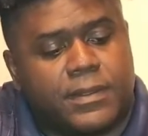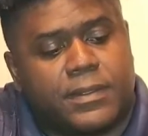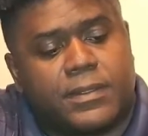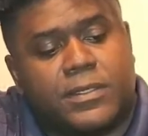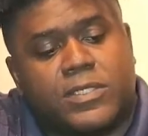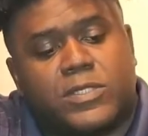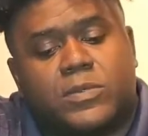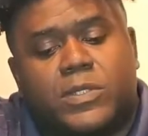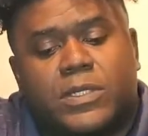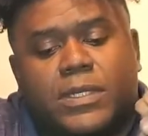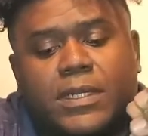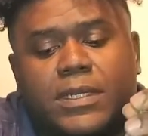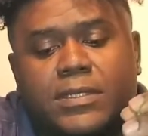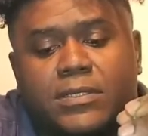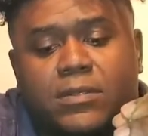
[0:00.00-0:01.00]
this one
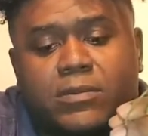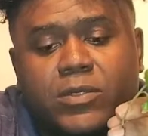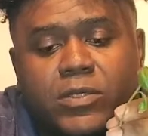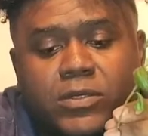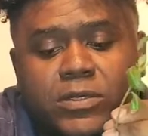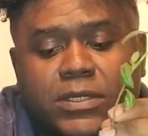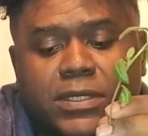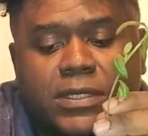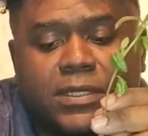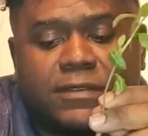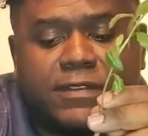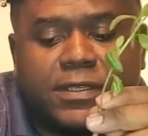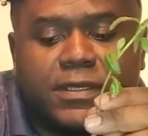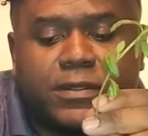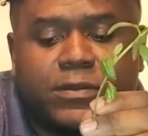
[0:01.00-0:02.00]
has the most
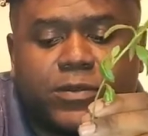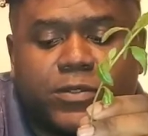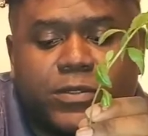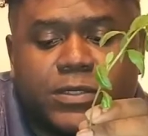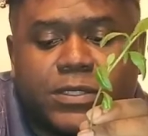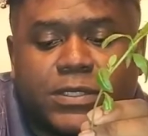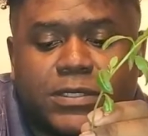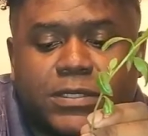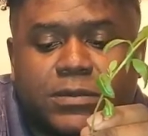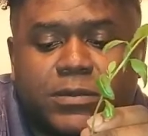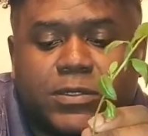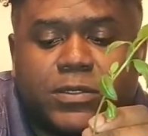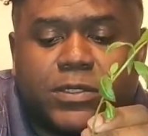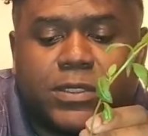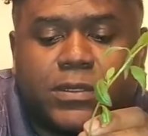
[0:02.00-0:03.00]
significant root system
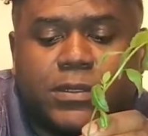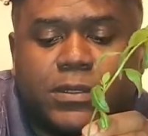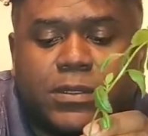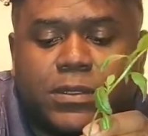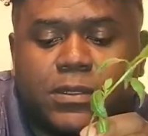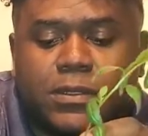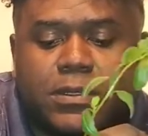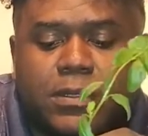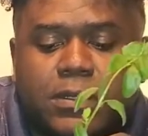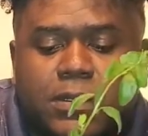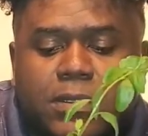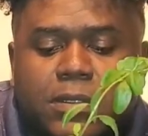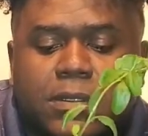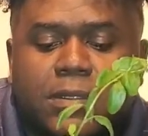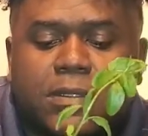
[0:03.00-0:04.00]
going,
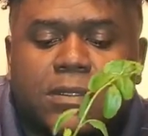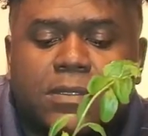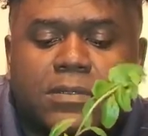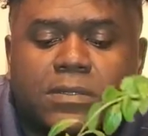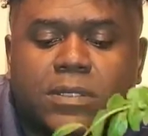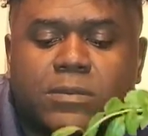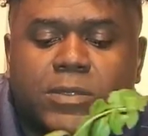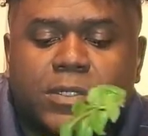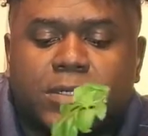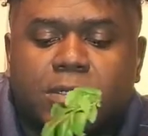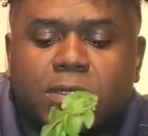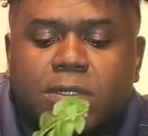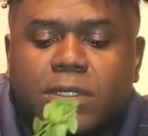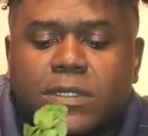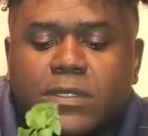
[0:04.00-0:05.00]
so I'm going to
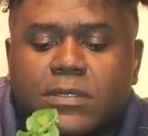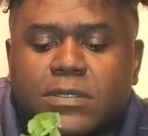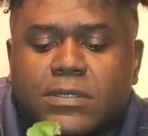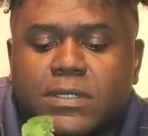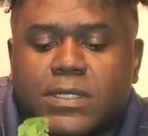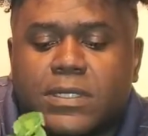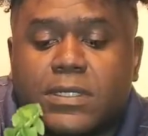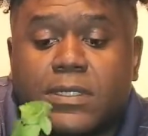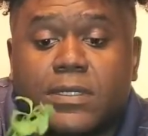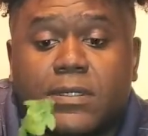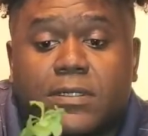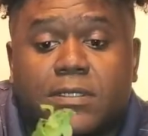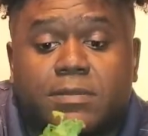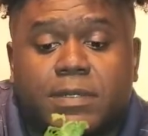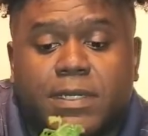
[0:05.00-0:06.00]
go ahead and stick it
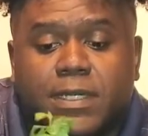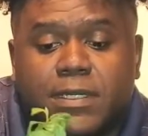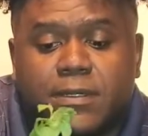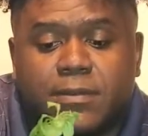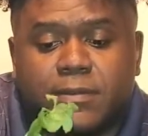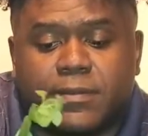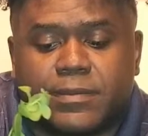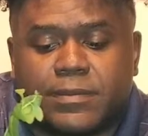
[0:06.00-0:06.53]
in this pot.